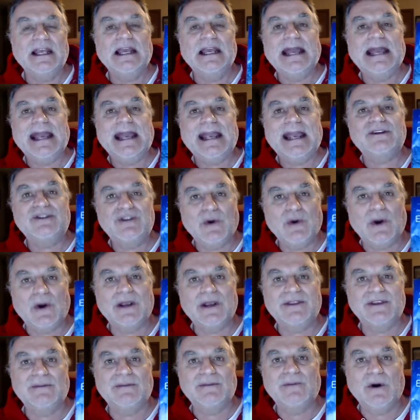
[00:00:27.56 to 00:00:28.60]

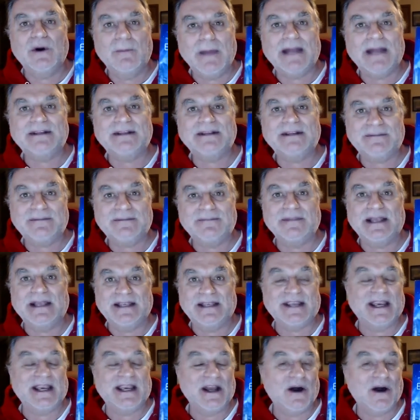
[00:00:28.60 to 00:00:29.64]
enjoying the momentum,
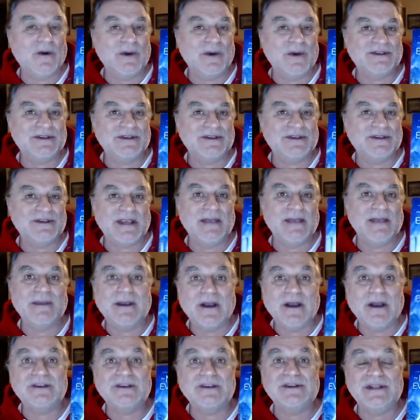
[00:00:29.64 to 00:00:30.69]
as I always say,
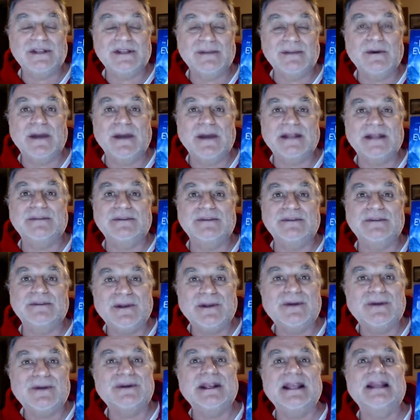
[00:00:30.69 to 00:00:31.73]
because the momentum is
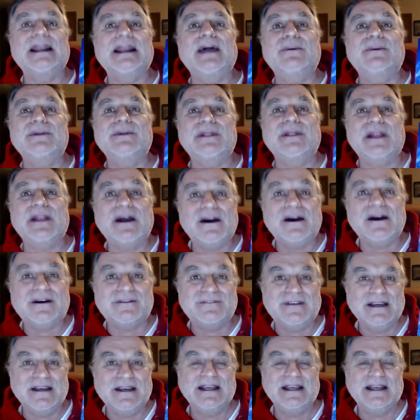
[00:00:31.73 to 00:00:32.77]
building, and I would
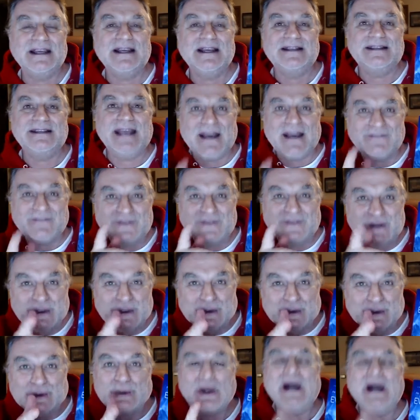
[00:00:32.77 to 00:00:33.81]
love to have
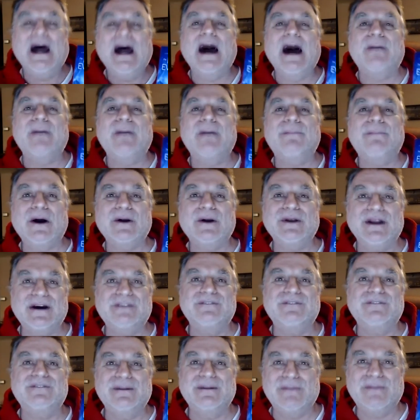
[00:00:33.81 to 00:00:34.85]
you a part
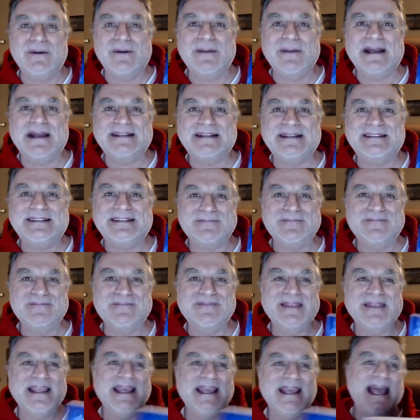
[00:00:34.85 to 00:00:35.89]
of the momentum.
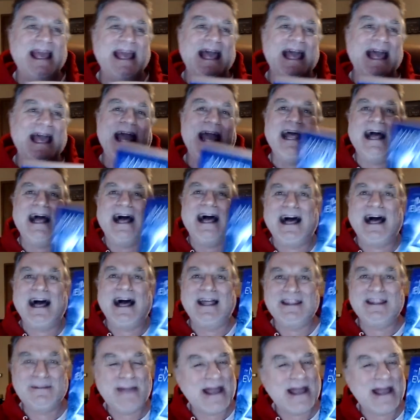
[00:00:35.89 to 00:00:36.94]

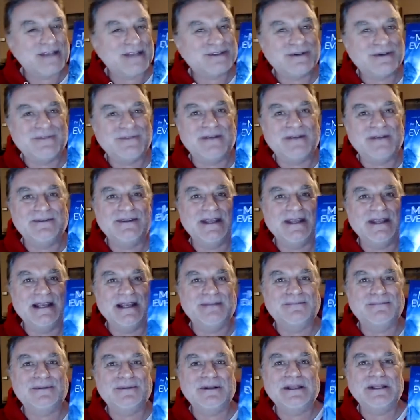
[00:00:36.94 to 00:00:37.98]
The master of
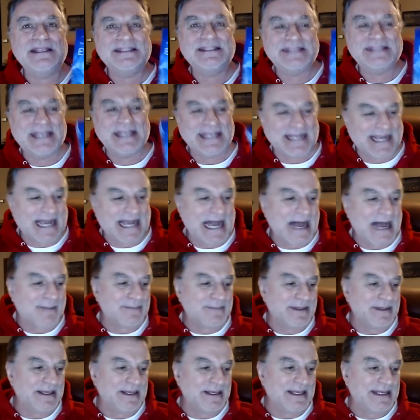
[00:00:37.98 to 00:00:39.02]
everything, please get a
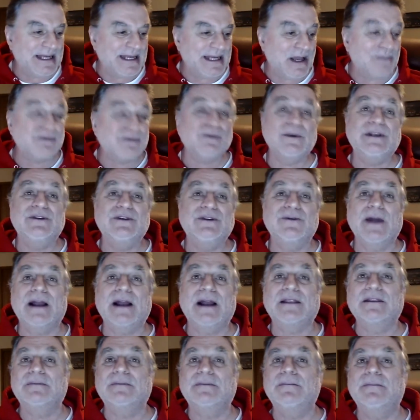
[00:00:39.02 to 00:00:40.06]
copy. It helps
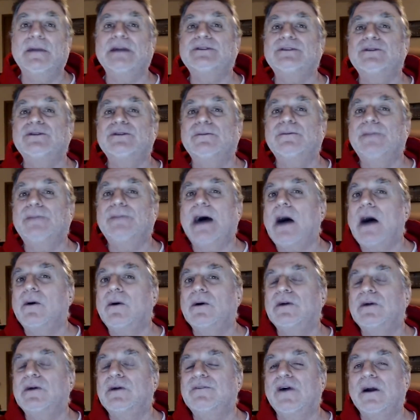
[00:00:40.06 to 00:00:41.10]
redirect the mental
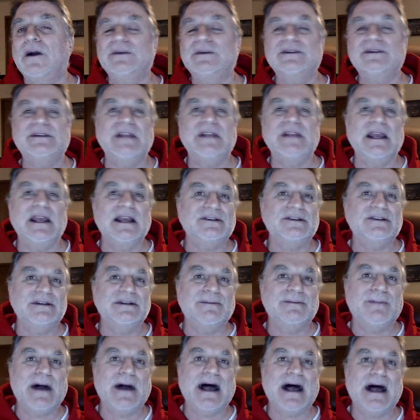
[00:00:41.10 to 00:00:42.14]
power of our mistakes into
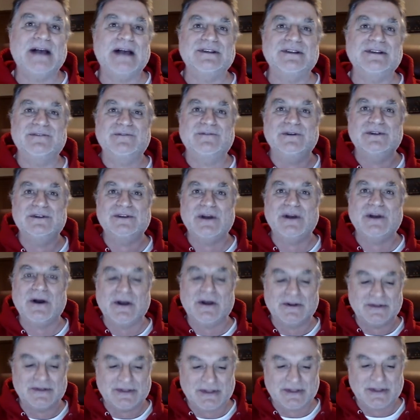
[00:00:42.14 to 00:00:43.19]
positive
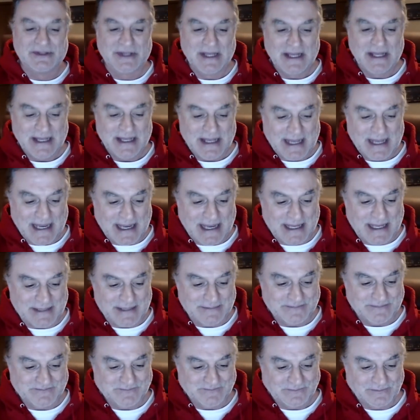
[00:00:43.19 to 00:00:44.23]
results.
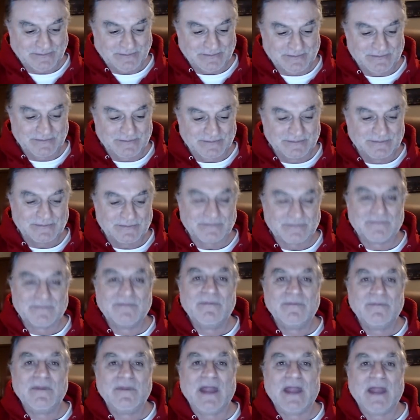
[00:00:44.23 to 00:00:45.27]
And
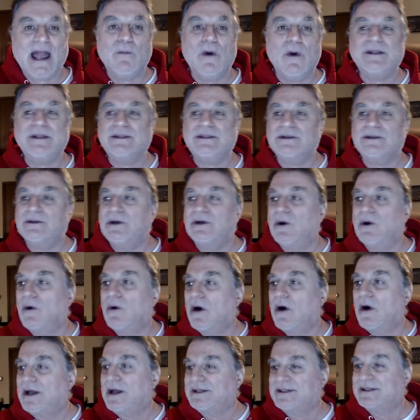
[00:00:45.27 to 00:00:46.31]
I want to go
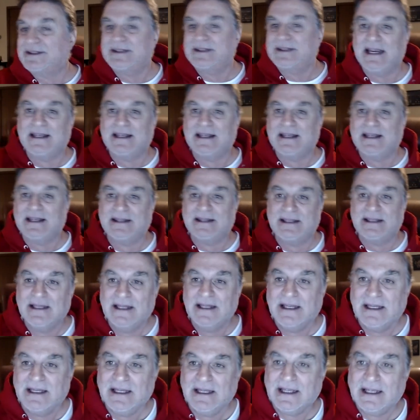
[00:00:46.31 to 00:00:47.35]
on to say that
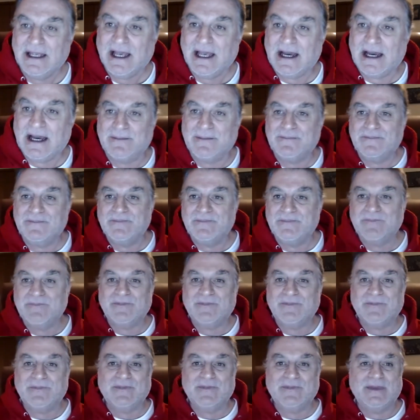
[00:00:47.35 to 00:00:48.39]
um,
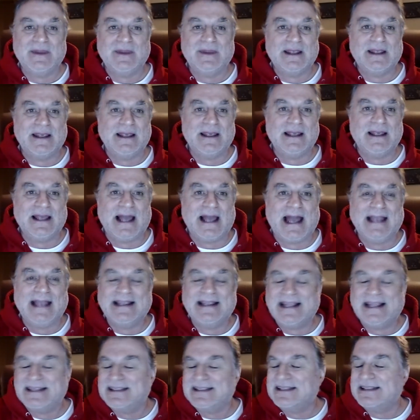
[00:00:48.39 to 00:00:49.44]
I
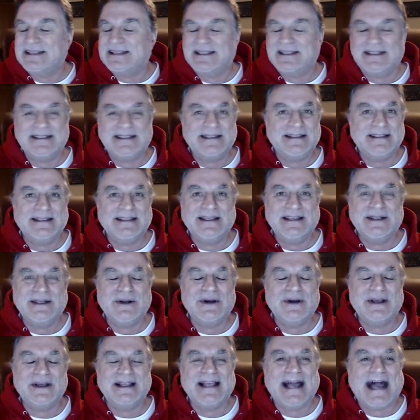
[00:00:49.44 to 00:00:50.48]
get, you
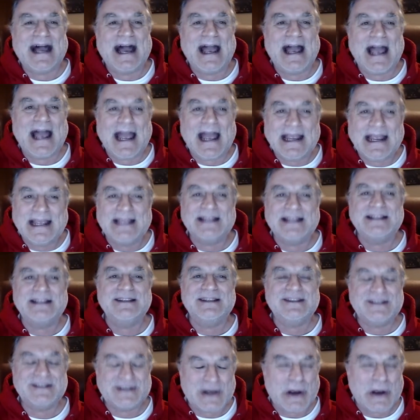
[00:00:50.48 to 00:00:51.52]
know, I get
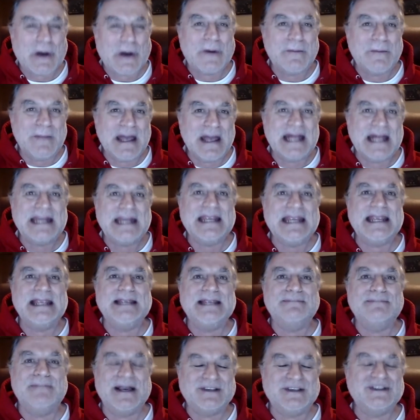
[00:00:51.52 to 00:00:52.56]
so
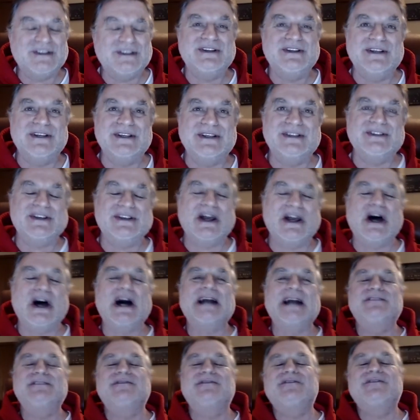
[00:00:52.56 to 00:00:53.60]
many messages
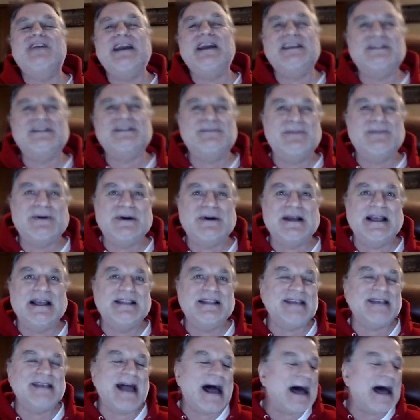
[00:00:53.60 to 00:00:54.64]
on Facebook.
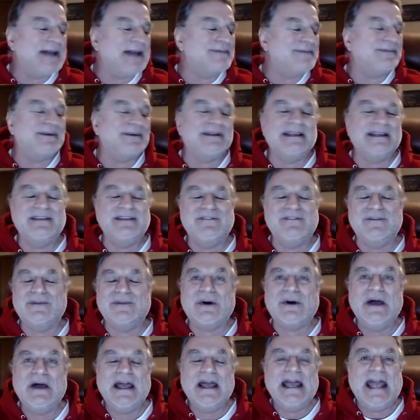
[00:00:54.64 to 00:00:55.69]
It's
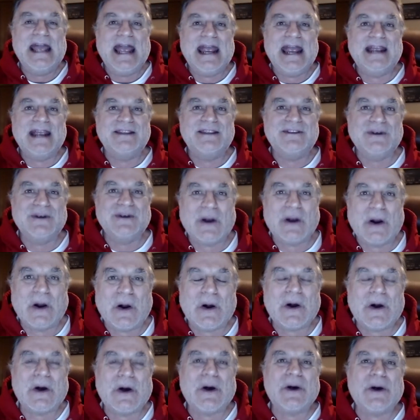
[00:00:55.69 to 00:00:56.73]
unbelievable. And they're
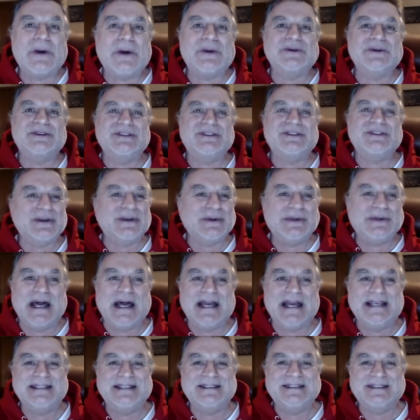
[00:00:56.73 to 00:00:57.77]
all so
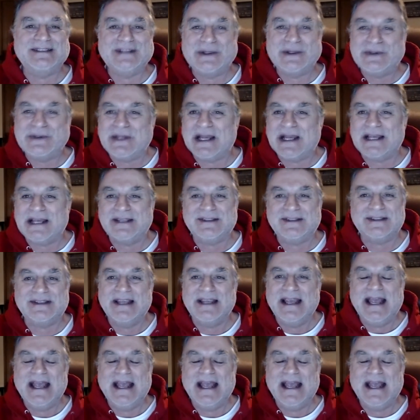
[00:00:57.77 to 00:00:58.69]
nice, so nice.